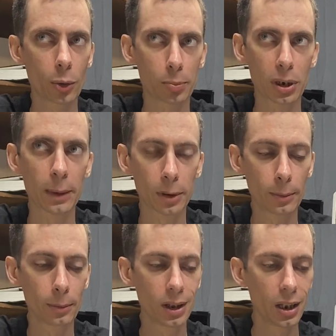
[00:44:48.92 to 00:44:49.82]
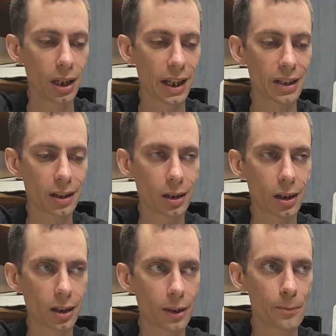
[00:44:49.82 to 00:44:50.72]
to a problem,
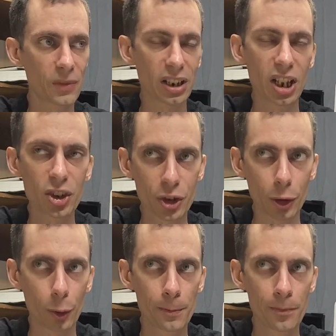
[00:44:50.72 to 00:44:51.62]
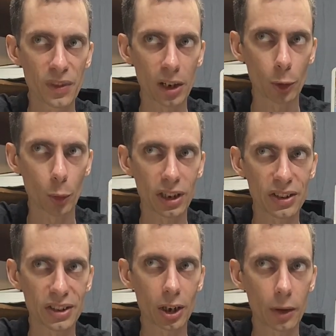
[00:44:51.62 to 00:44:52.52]
an issue, and you're
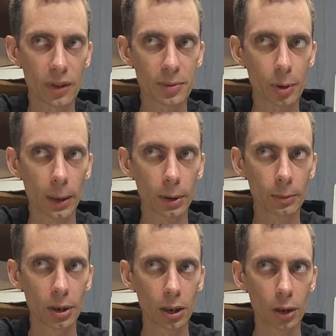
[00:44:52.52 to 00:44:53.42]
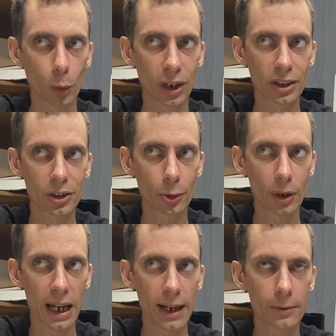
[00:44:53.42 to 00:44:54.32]
wanting to solve this problem. You're wanting
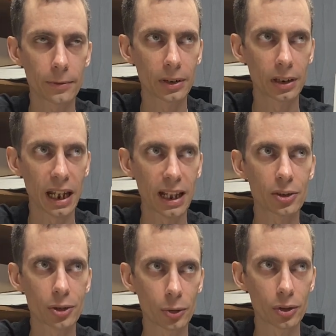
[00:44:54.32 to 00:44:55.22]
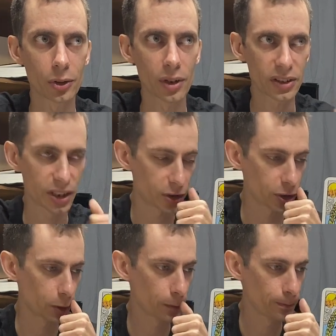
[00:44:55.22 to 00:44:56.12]
to have an answer to this
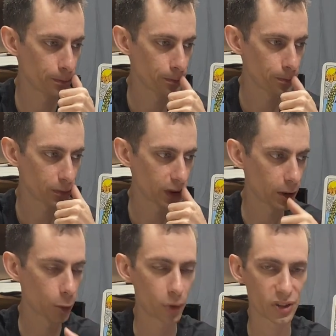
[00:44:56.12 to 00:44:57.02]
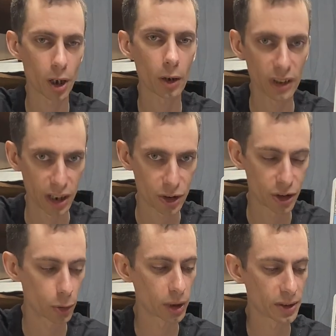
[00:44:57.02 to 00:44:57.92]
issue, resolve the
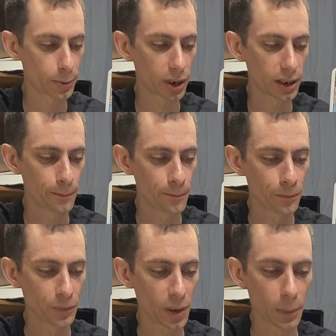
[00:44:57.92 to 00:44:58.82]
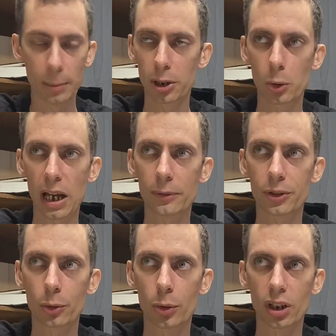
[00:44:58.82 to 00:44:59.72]
issue, let's put it. Maybe you
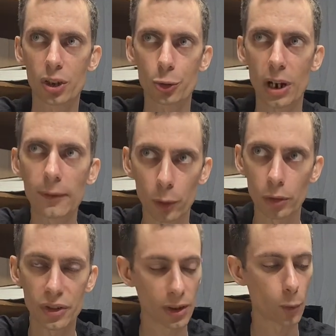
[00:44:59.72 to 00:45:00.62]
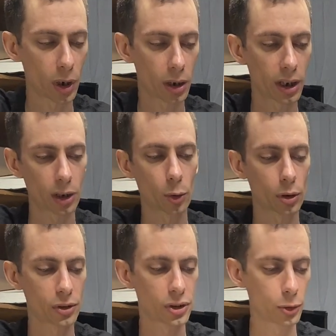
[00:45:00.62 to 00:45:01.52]
have to travel somewhere in
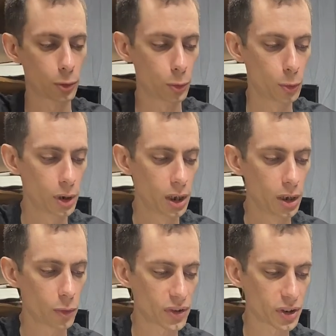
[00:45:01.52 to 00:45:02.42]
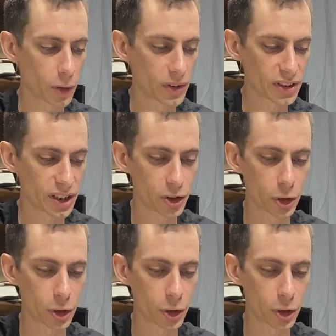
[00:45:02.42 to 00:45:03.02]
order to resolve this